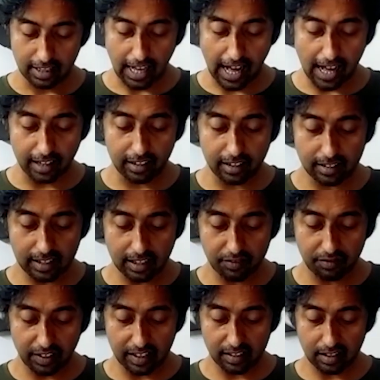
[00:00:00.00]
anger
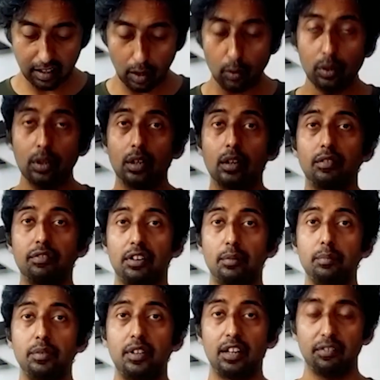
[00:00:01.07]
that vented out
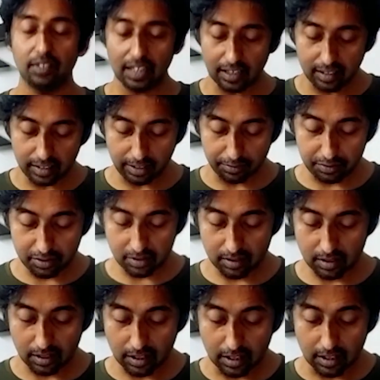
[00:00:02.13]
from trivial
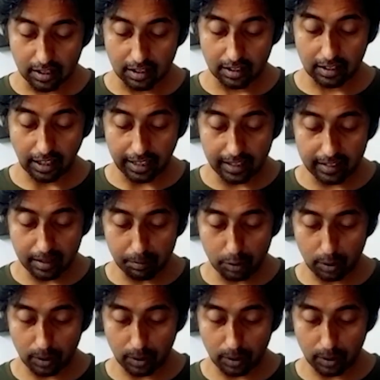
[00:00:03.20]
tiffs, tied them